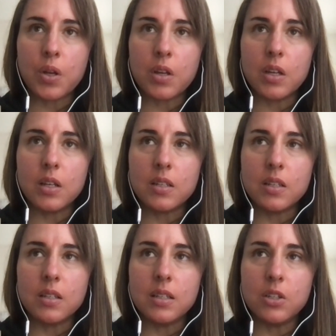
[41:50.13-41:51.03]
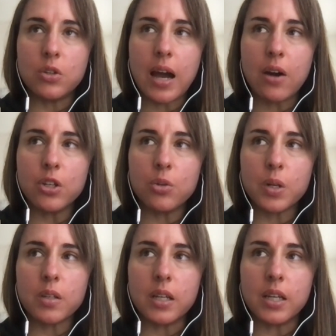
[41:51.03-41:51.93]
it, now you're
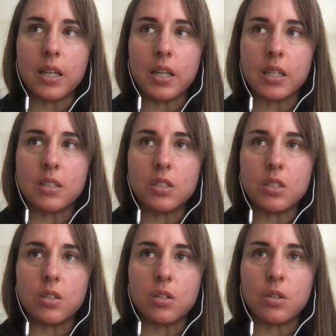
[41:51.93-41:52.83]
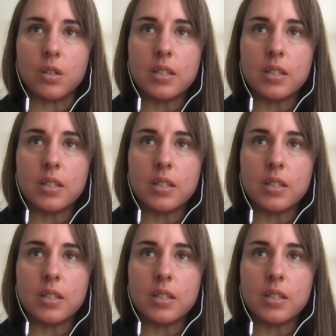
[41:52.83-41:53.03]
really getting into